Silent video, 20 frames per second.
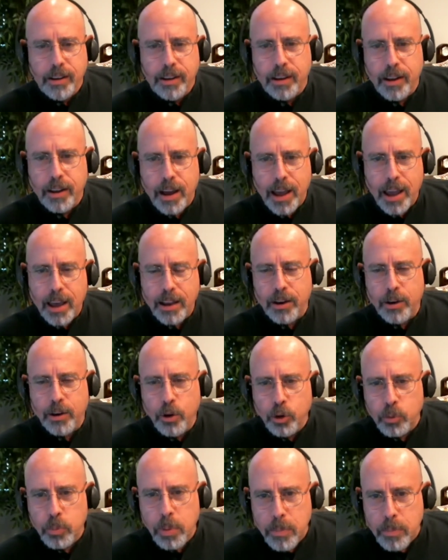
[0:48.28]
I had a
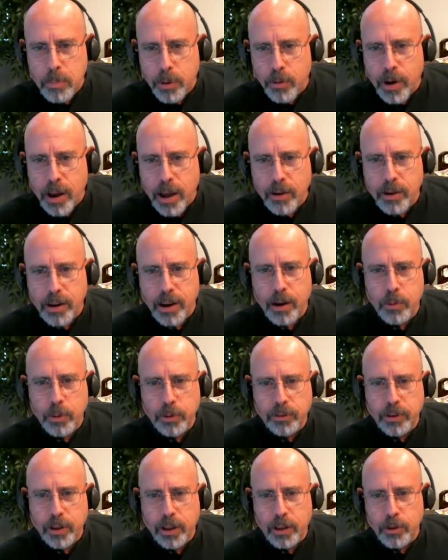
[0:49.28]
newspaper route. I would
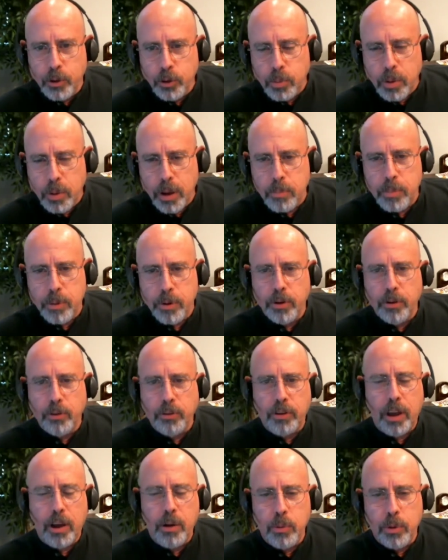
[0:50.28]
sell
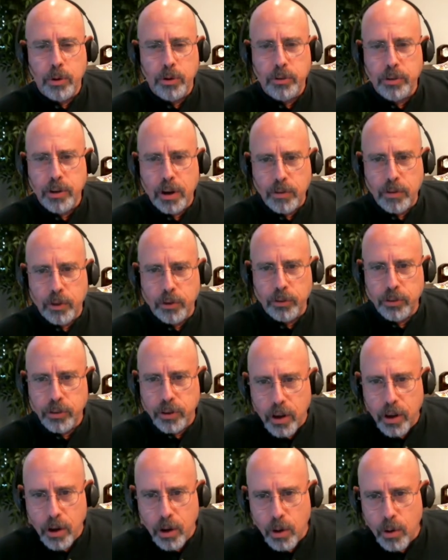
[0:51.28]
newspapers. I would shovel
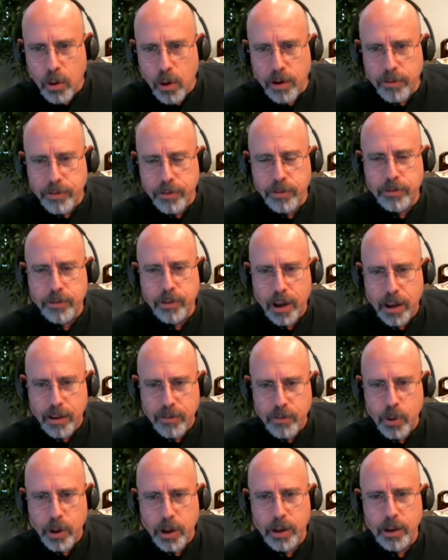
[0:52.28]
snow off of
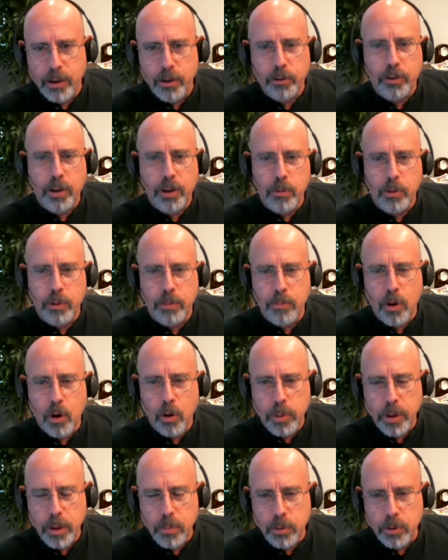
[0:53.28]
driveways. I would mow
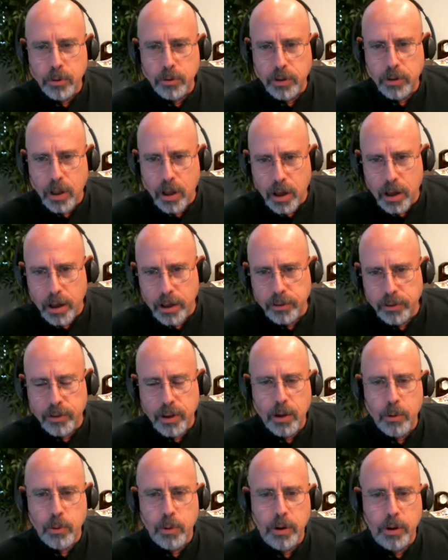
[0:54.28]
people's lawns.
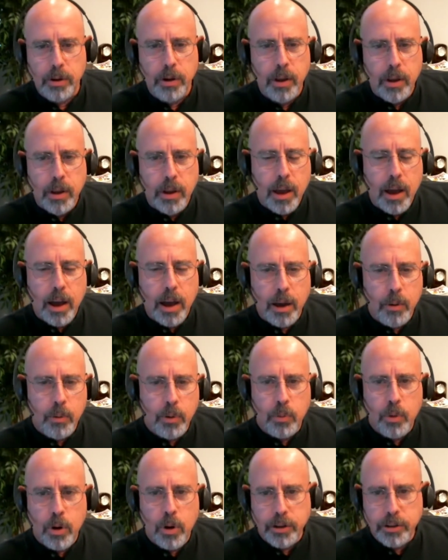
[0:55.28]
I would
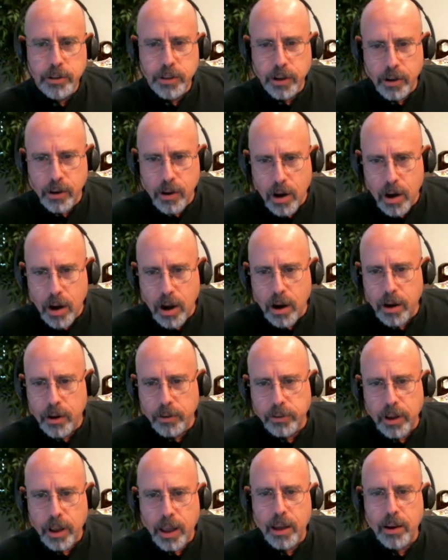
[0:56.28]
wash their
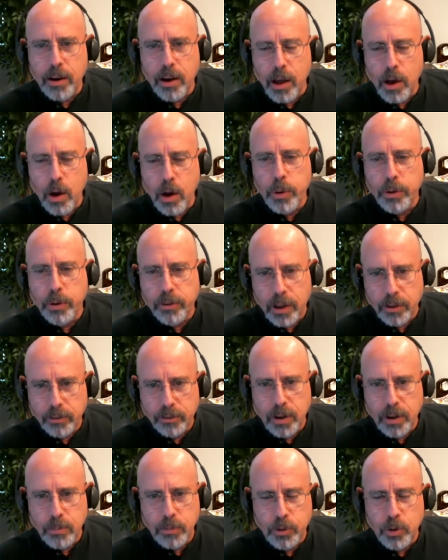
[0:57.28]
cars. I always had
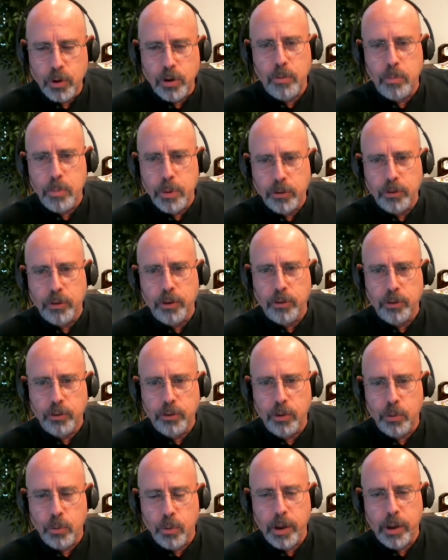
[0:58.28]
some sort of business
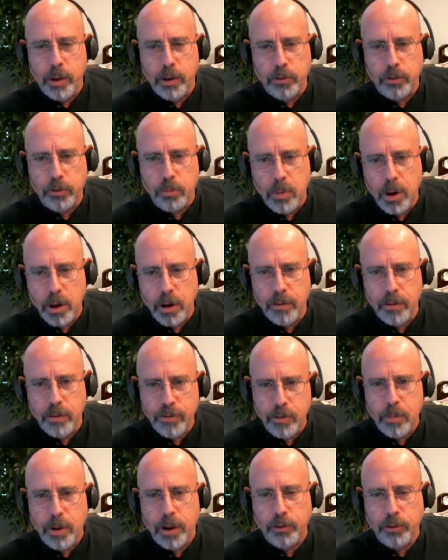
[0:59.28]
to raise money
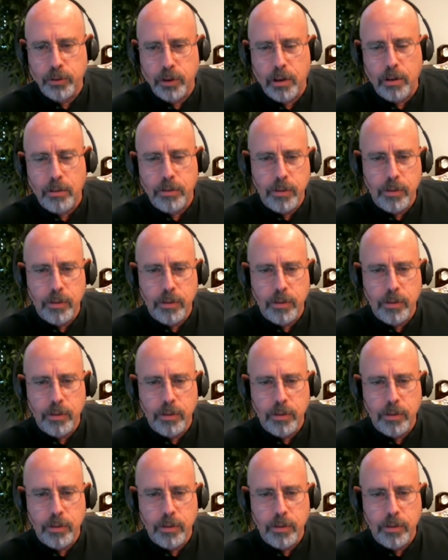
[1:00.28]
for myself.